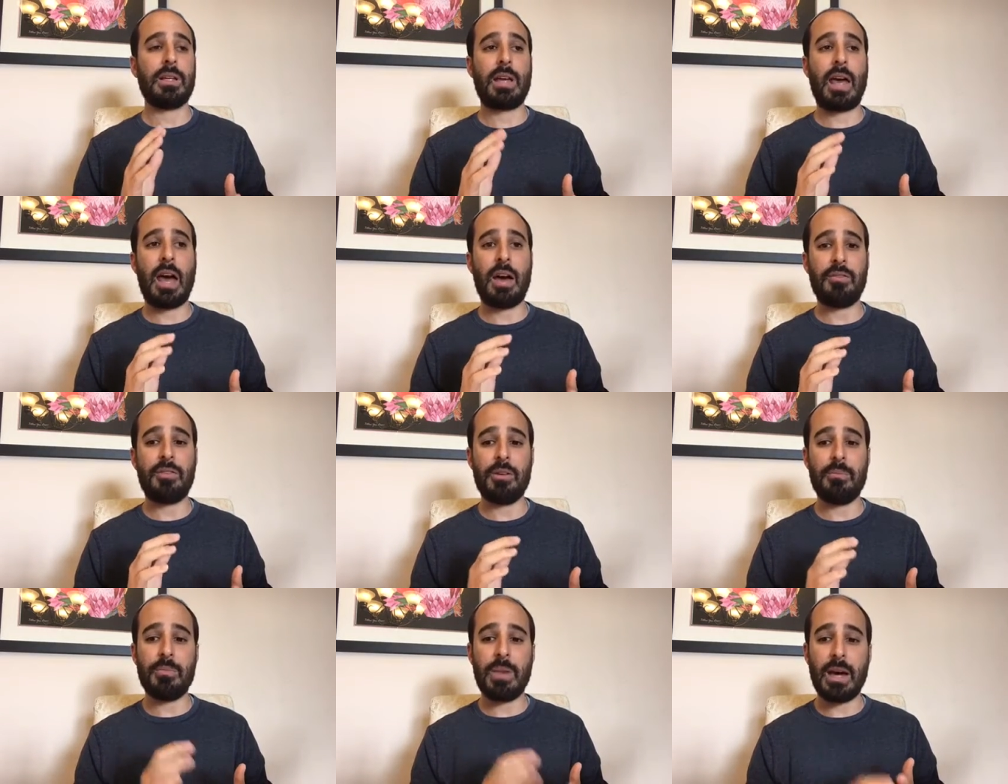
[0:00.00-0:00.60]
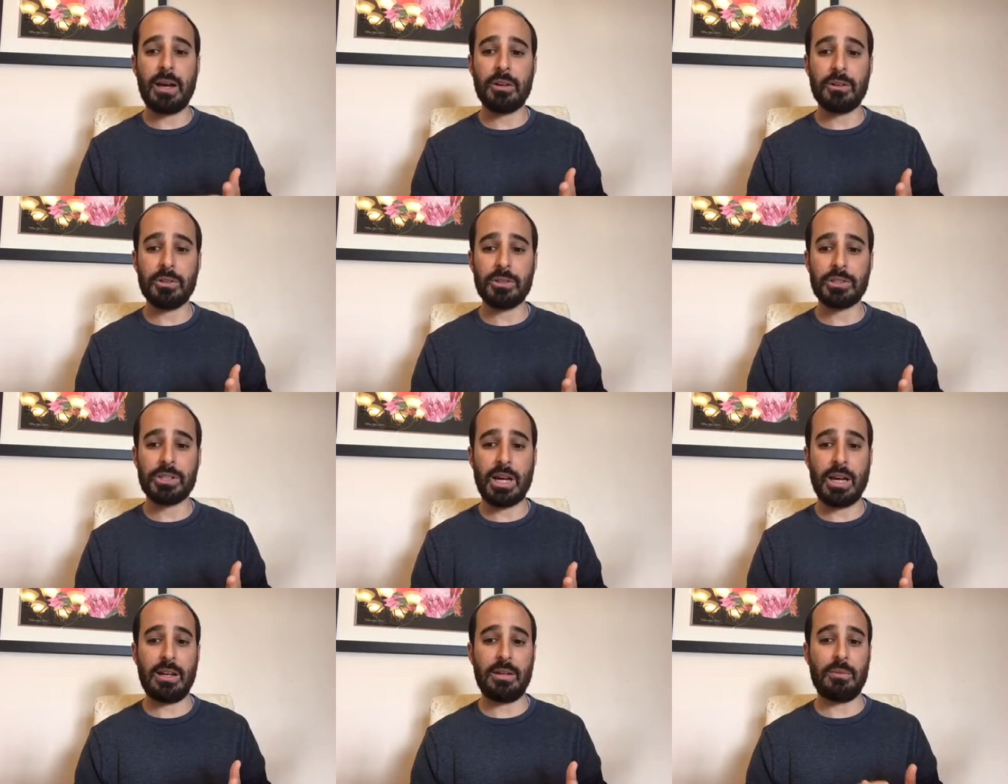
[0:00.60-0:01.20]
heavy
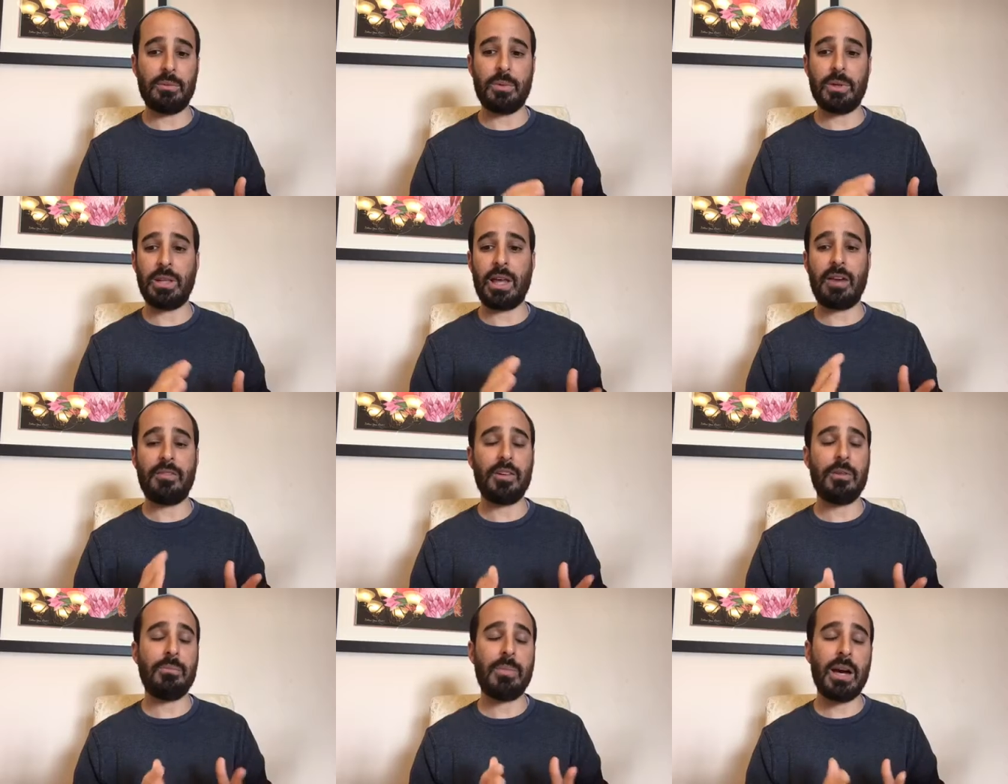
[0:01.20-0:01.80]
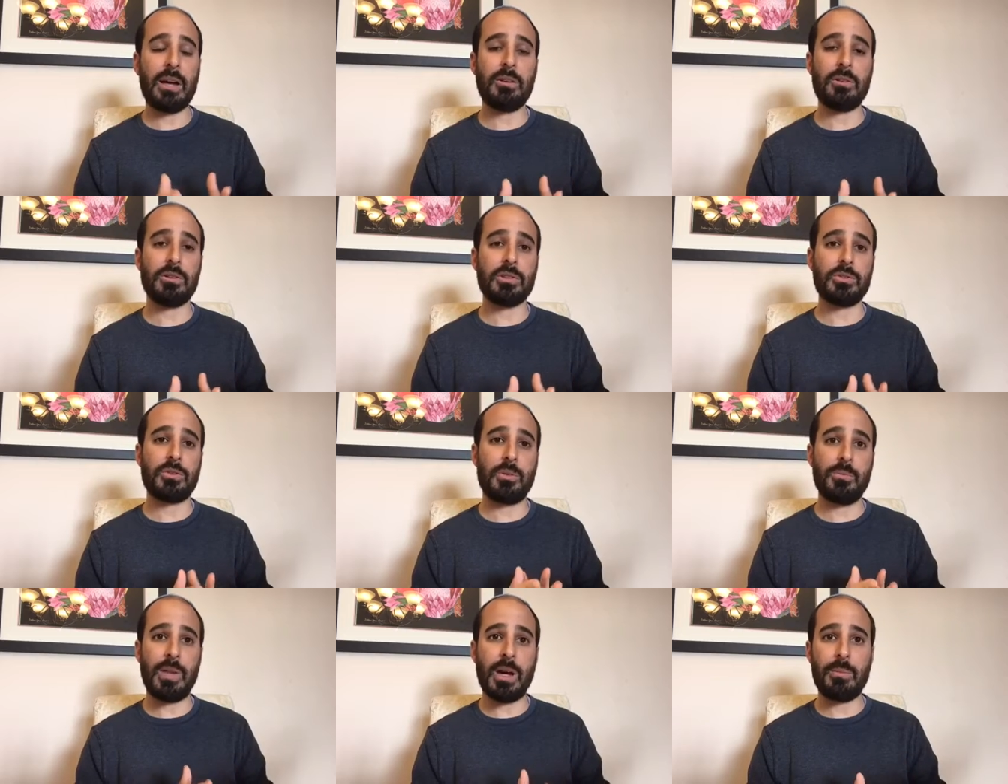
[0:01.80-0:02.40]
metals. And with heavy
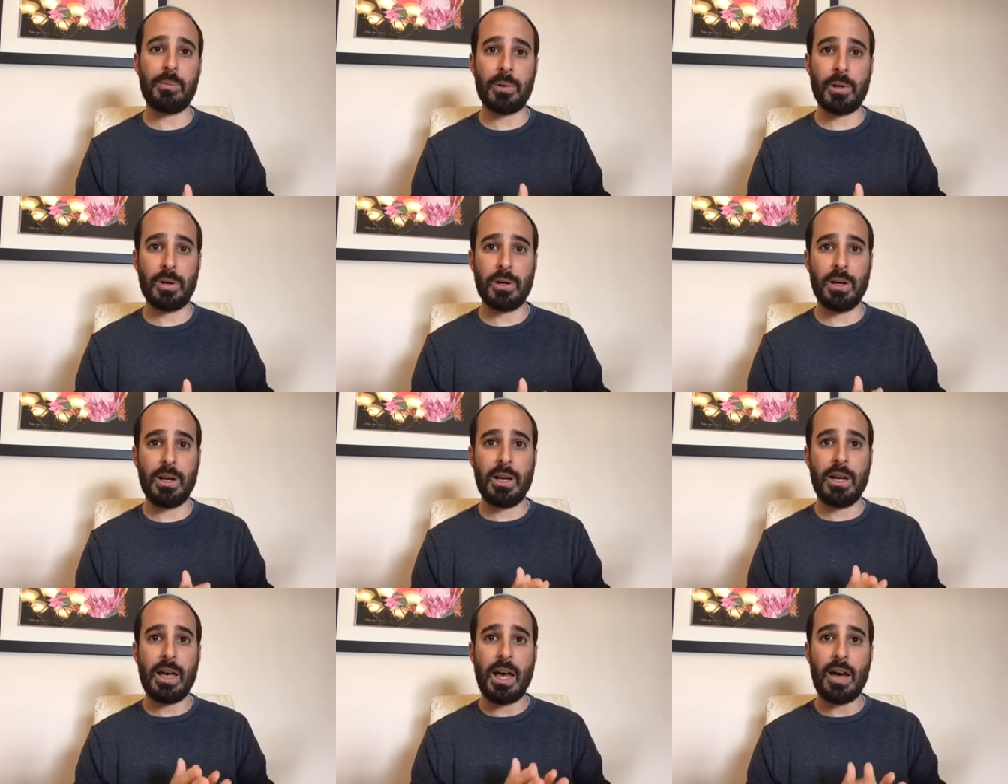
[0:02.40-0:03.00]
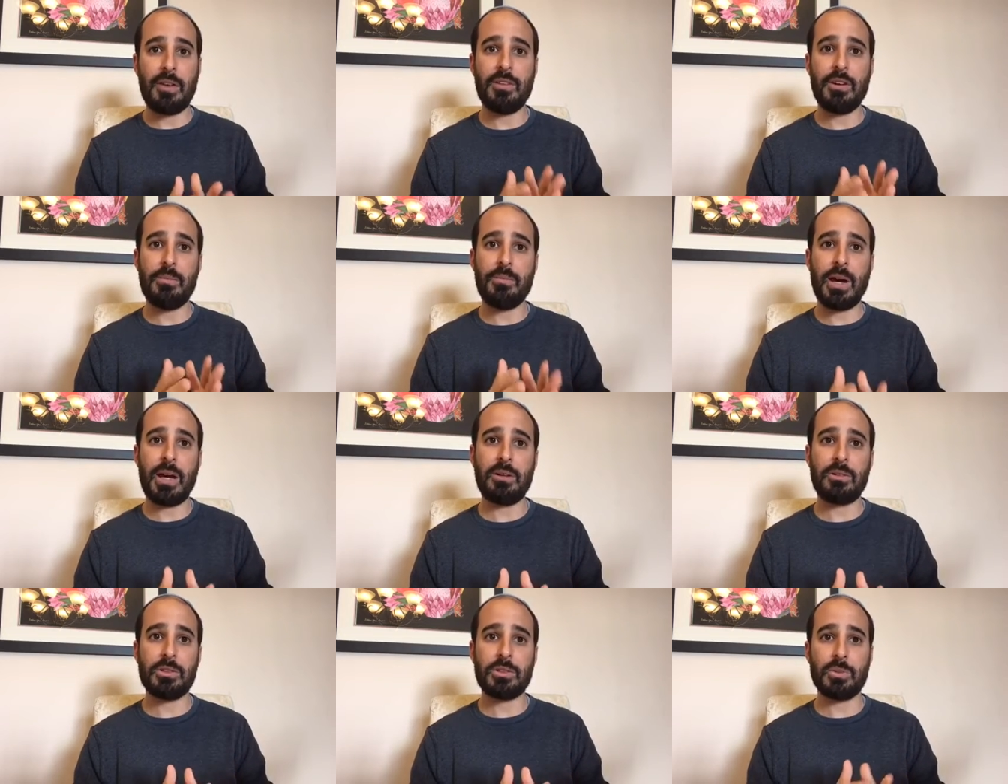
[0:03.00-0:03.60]
metals, remember, heavy
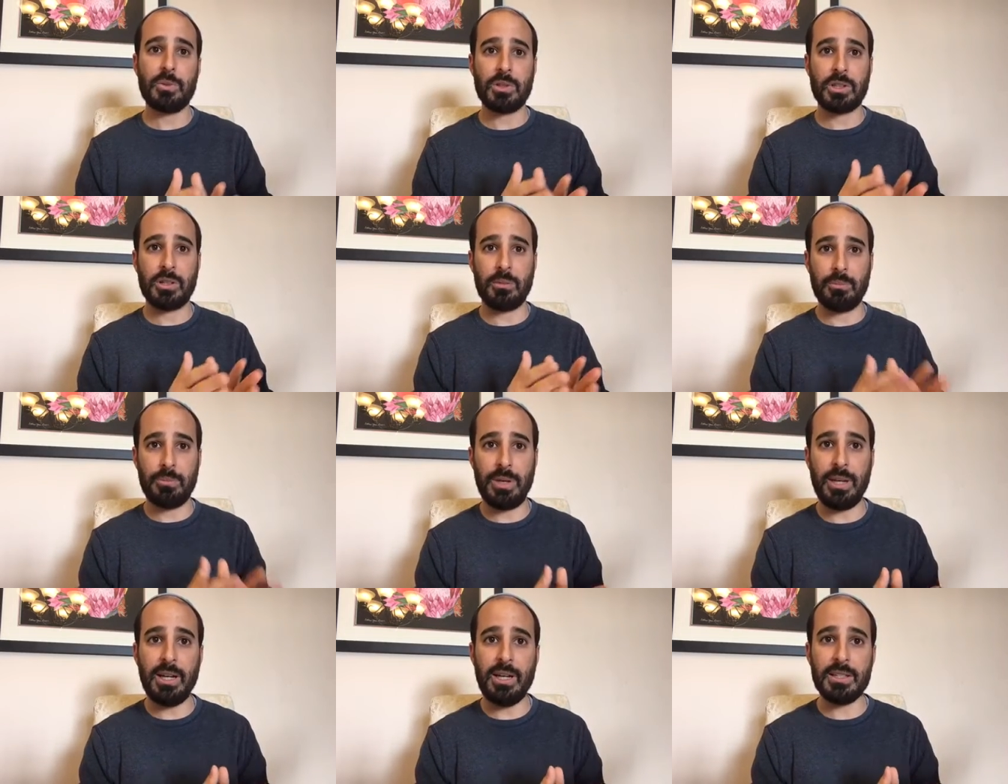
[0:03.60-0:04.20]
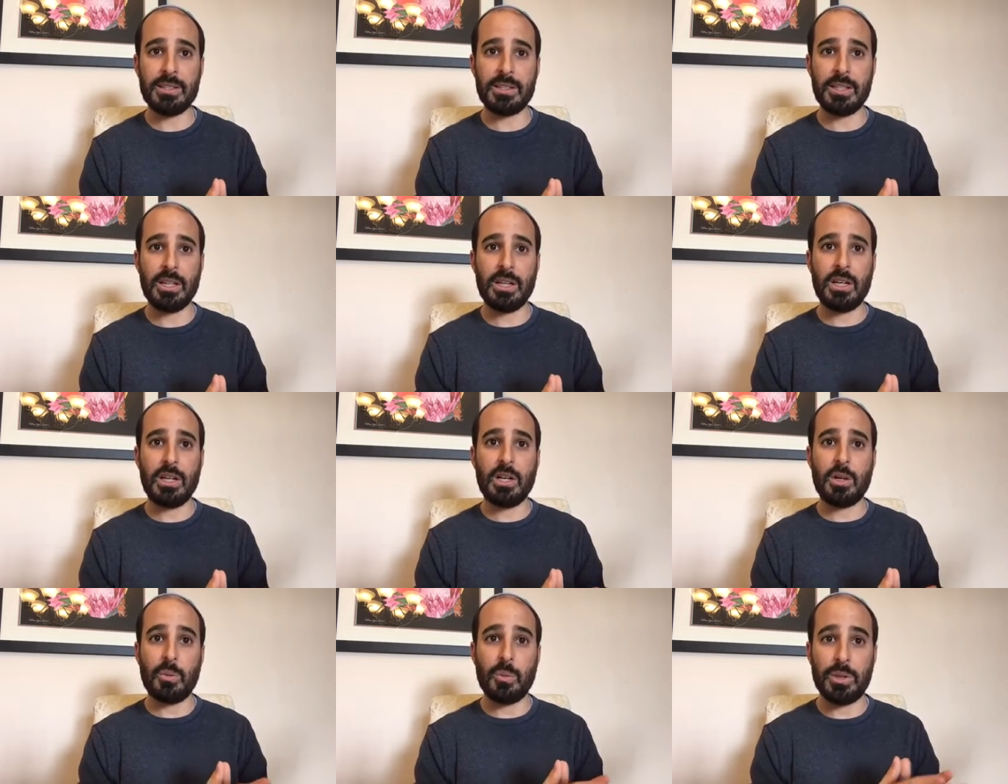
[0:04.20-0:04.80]
metals will compete
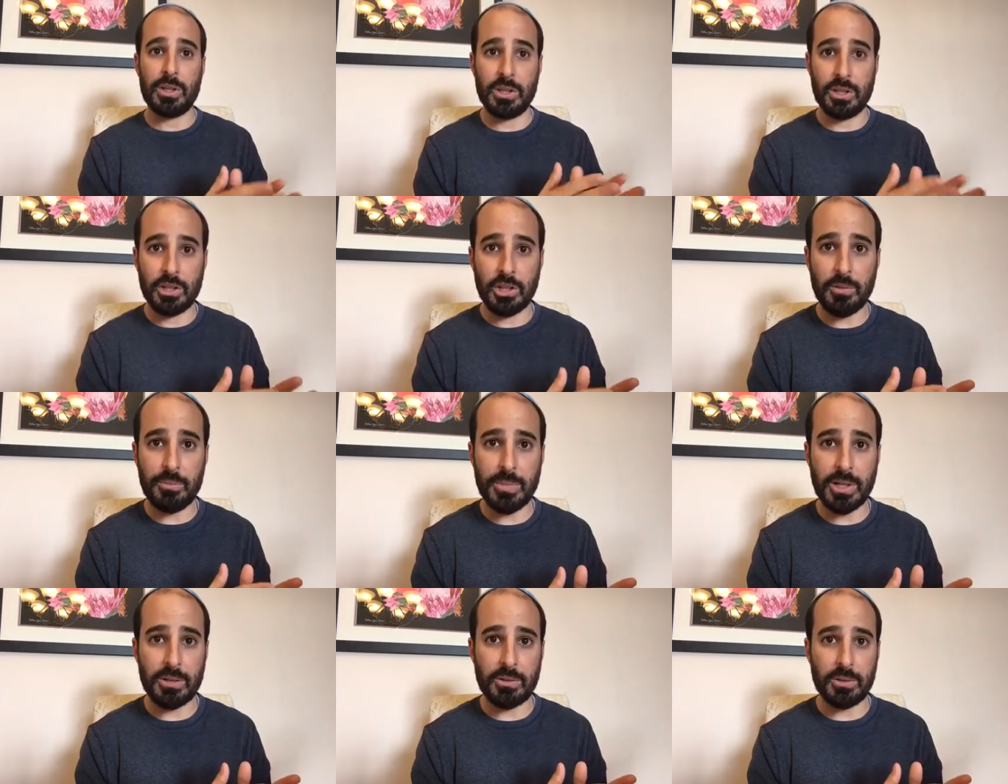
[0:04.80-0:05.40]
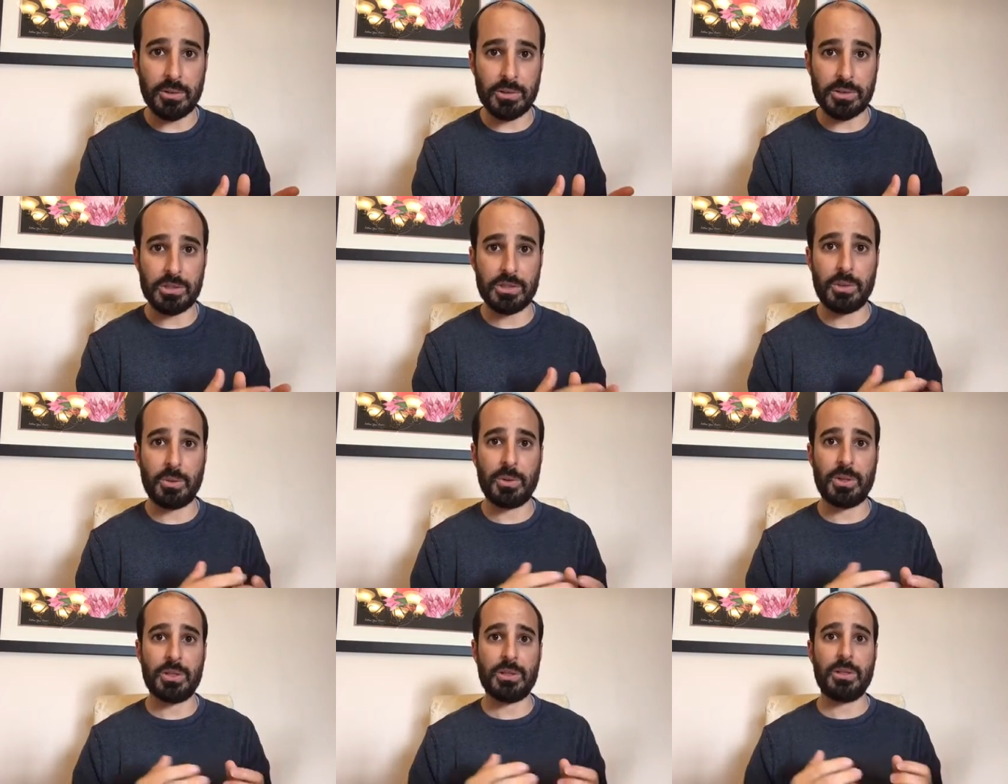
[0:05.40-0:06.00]
with the good
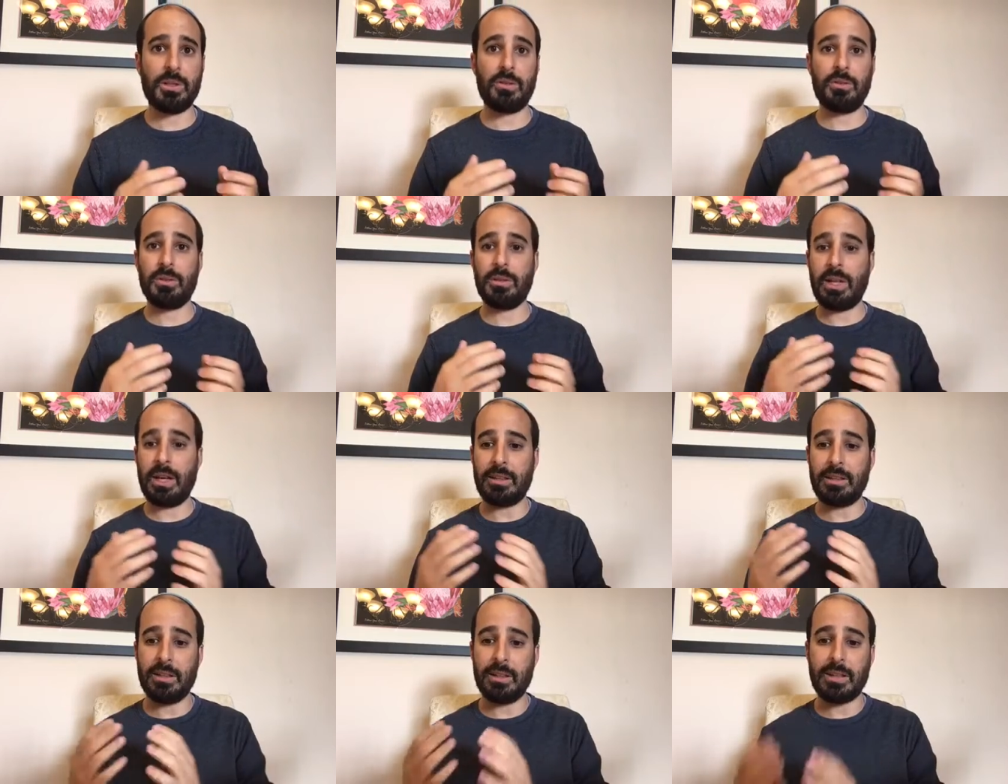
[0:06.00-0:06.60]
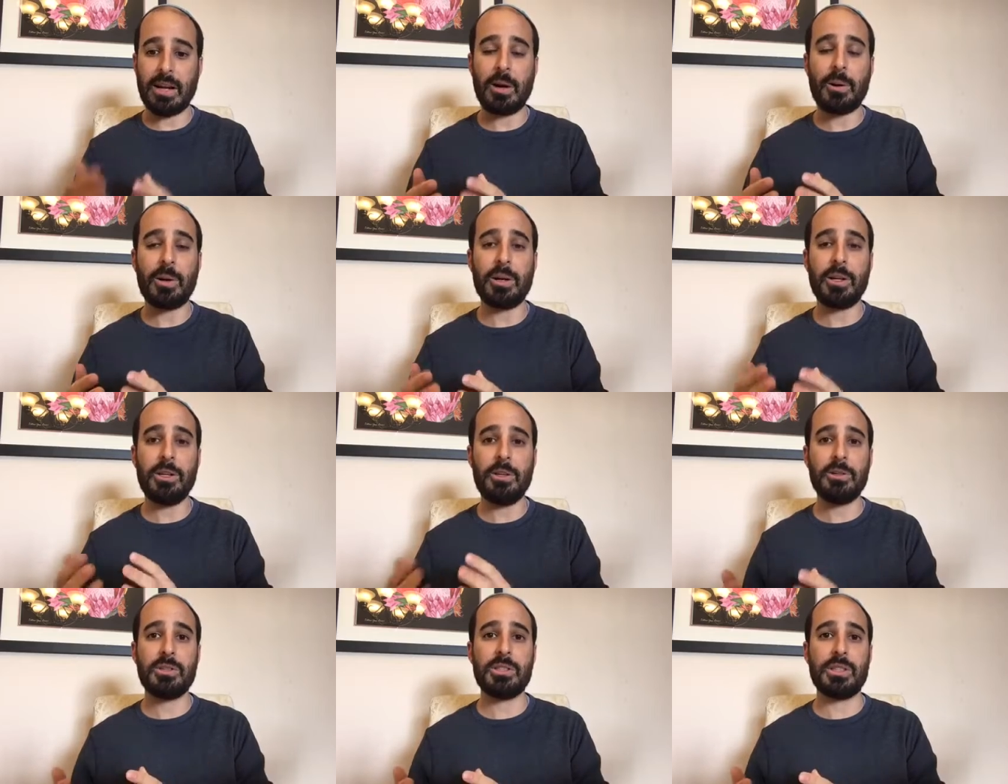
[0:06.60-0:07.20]
minerals that the
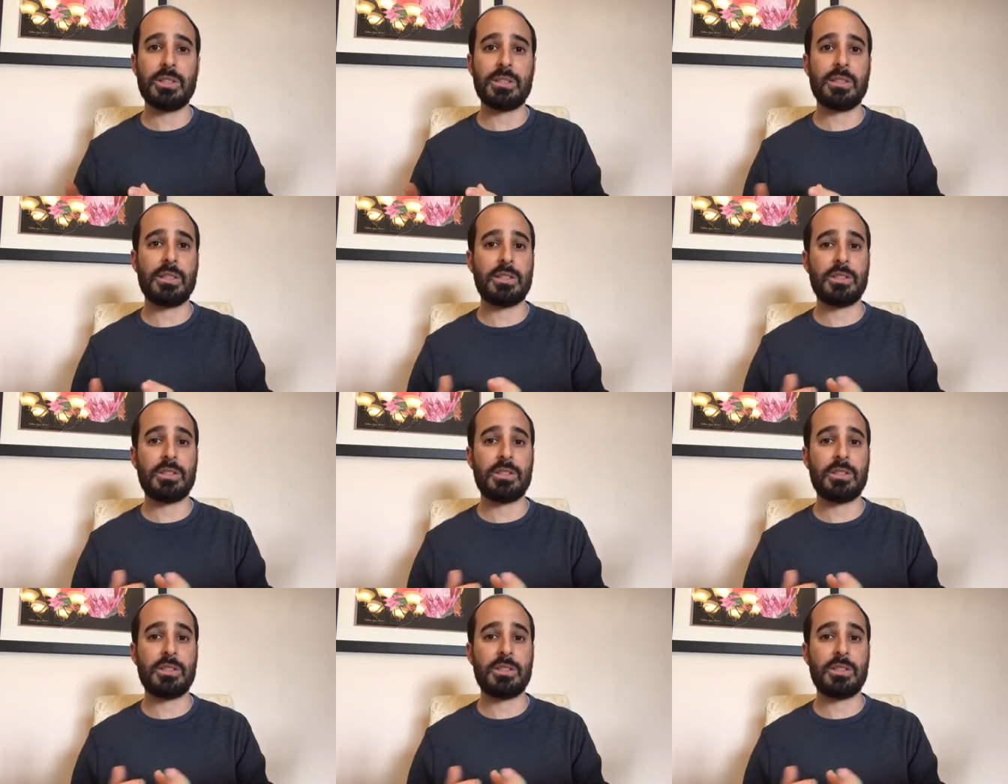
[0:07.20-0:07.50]
thyroid uses.